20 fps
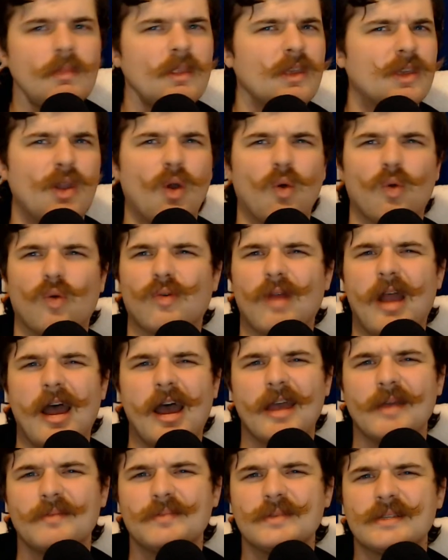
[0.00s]
Yo,
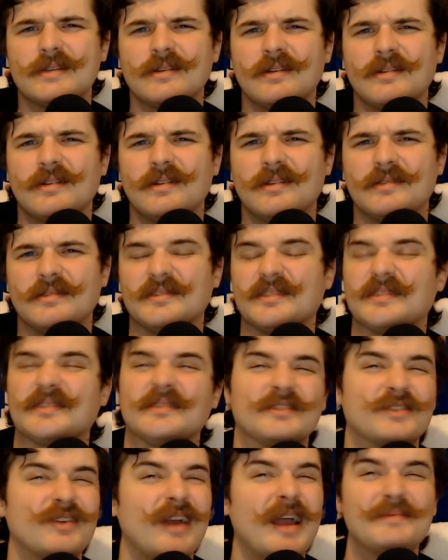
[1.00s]
Grimes
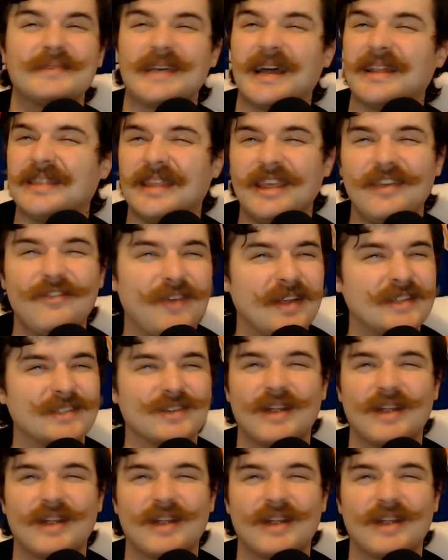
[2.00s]
on defense,